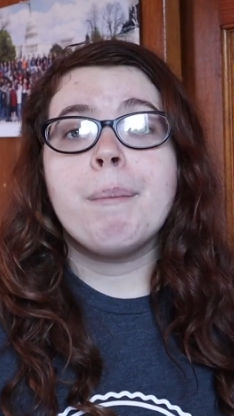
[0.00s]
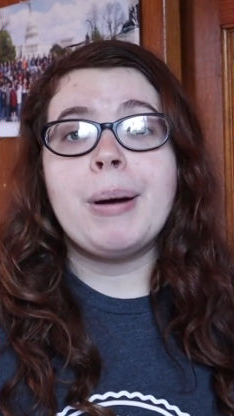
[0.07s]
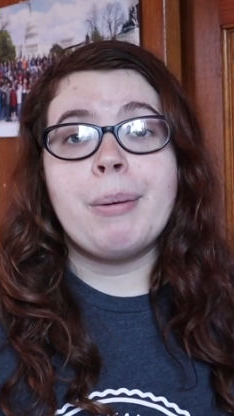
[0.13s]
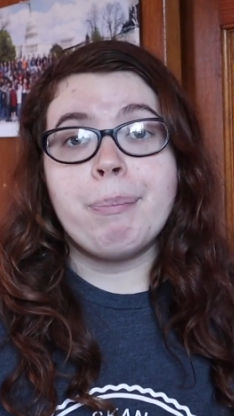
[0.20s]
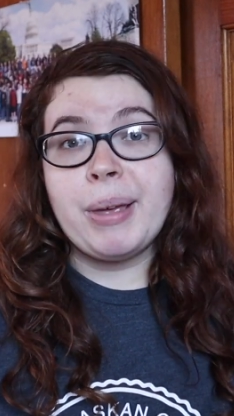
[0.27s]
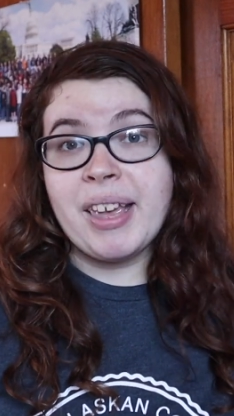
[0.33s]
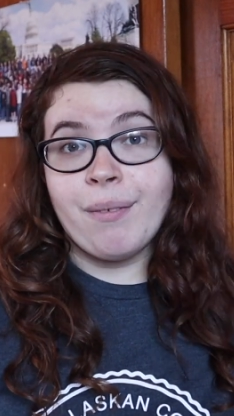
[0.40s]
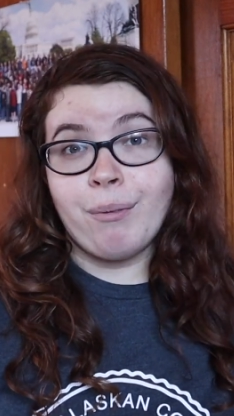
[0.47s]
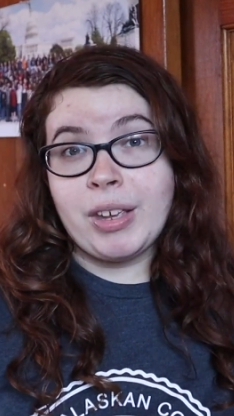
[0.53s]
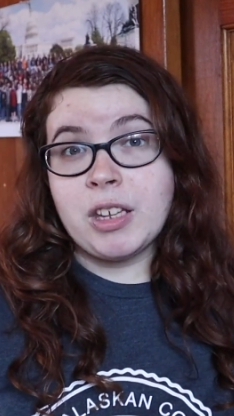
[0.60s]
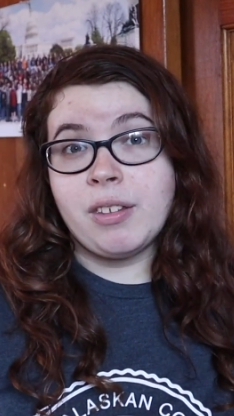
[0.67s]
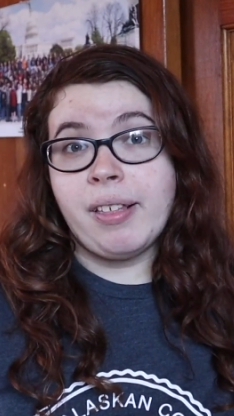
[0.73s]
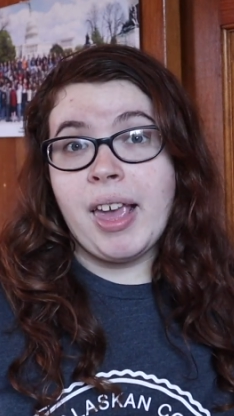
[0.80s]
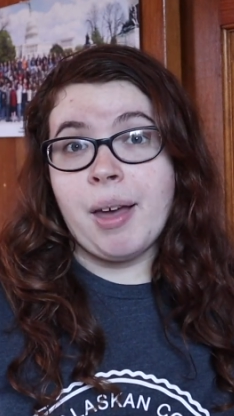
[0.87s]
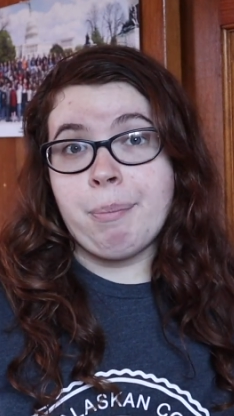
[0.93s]
But being
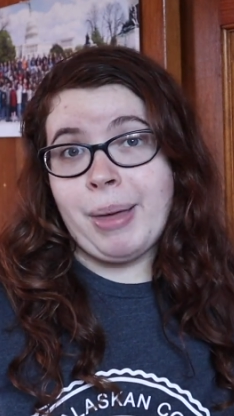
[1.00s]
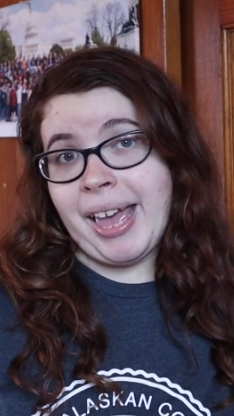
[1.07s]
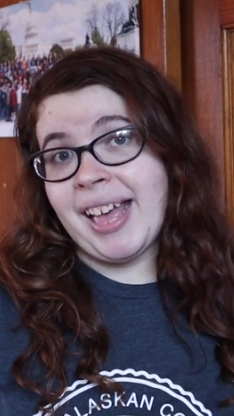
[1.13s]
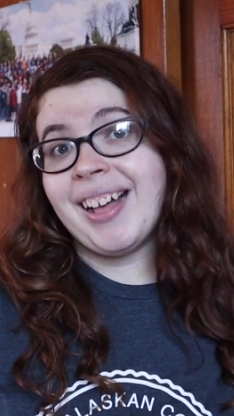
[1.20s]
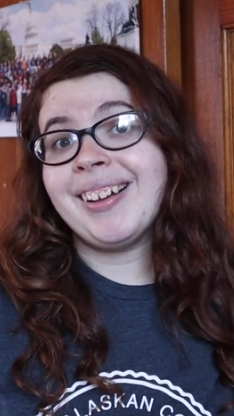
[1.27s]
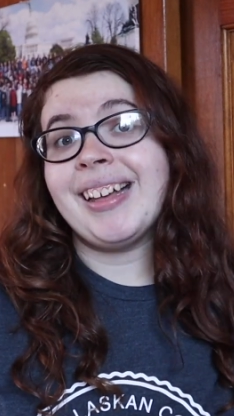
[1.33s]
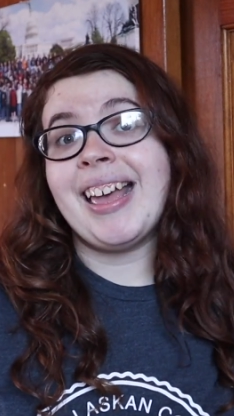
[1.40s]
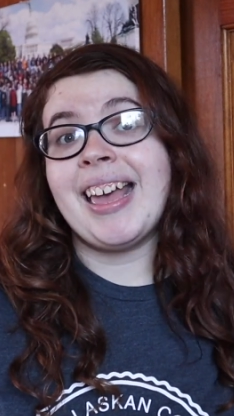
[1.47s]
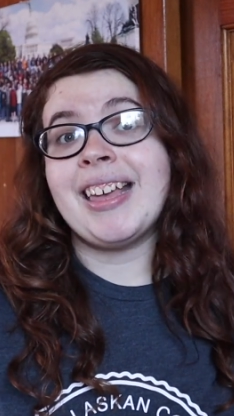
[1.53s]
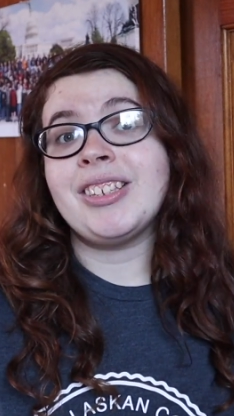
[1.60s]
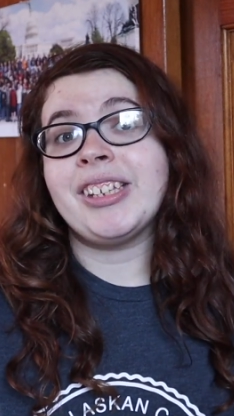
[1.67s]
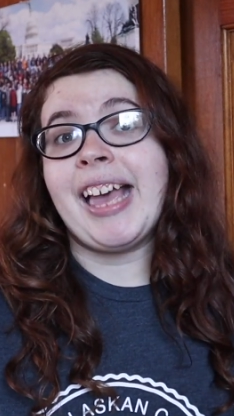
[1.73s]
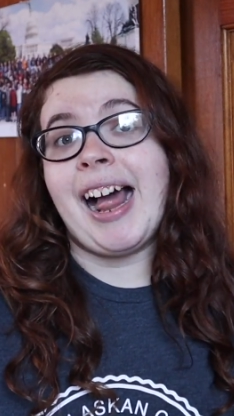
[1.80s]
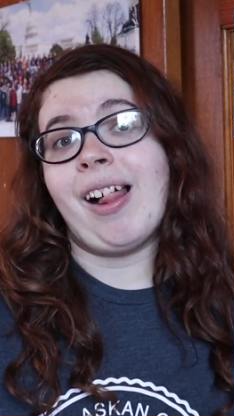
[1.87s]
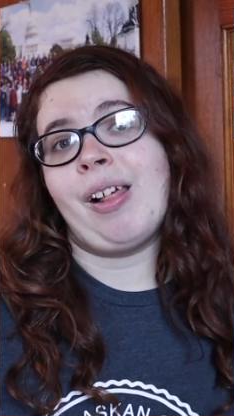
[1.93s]
visually impaired
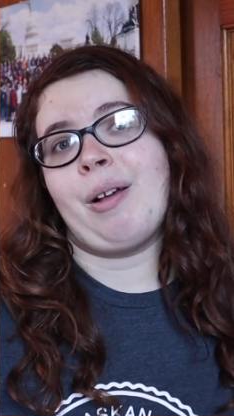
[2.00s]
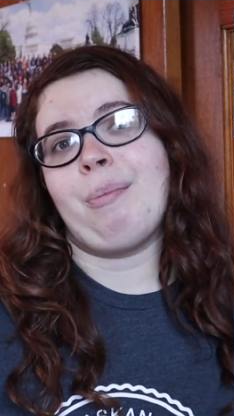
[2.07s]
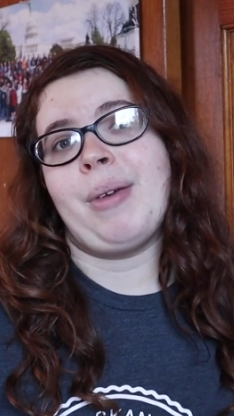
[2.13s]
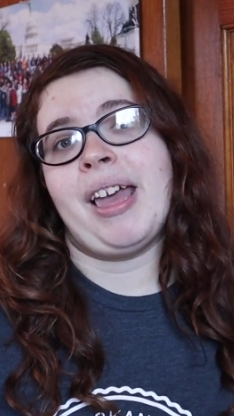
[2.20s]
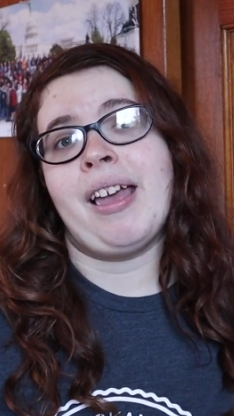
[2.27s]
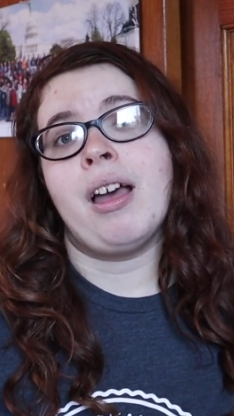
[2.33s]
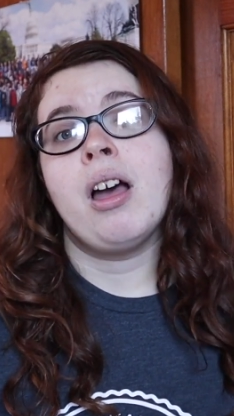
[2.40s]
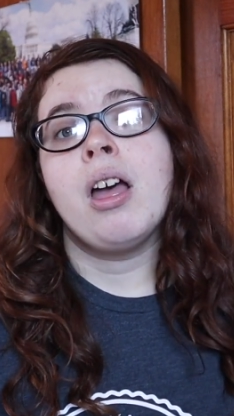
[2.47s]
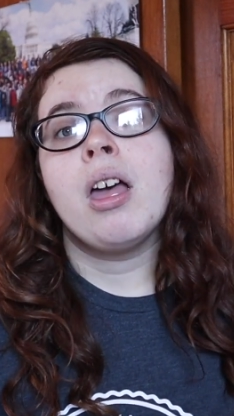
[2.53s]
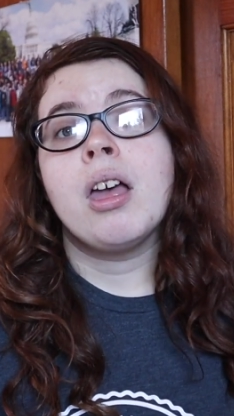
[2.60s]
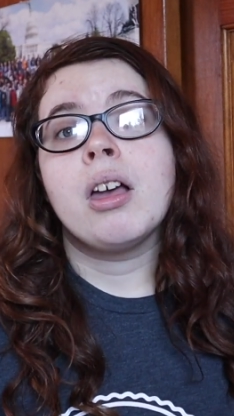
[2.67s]
is telling me